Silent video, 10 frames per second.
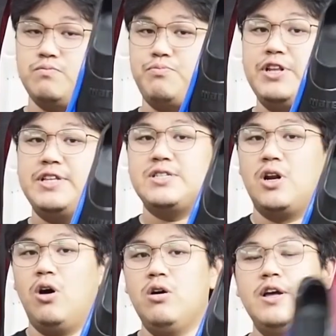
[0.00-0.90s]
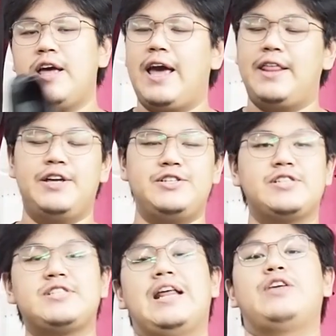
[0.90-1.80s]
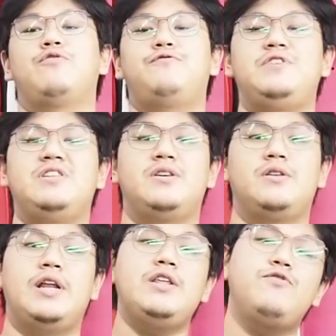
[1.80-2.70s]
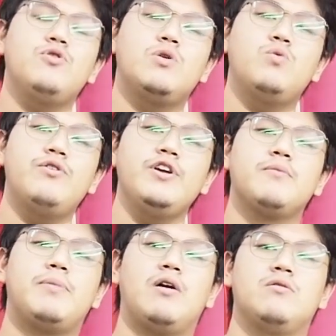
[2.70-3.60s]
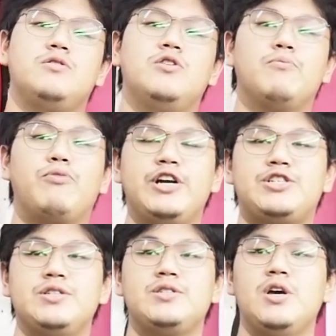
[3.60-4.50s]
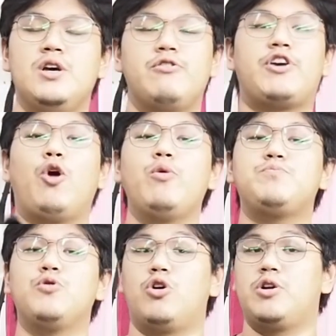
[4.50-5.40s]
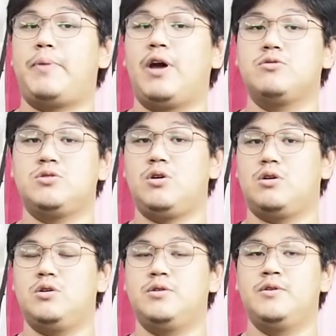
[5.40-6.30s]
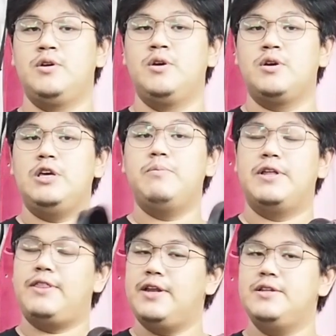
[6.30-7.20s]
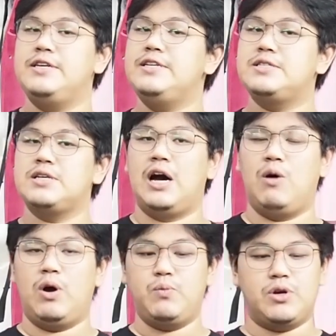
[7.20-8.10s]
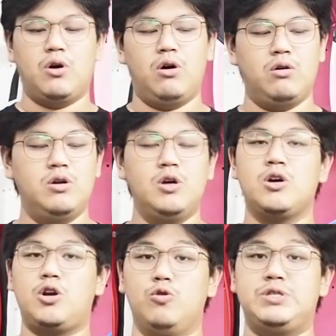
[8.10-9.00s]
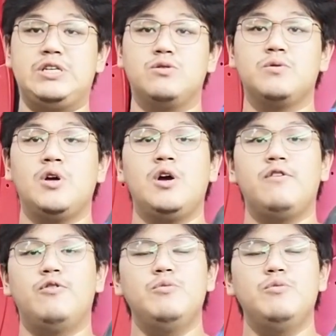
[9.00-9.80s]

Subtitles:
bring this along and then just slide your feet in. And if you are worried about, abrasions, you can always put on a pair of socks. Okay, but then these are what we call closed heel. For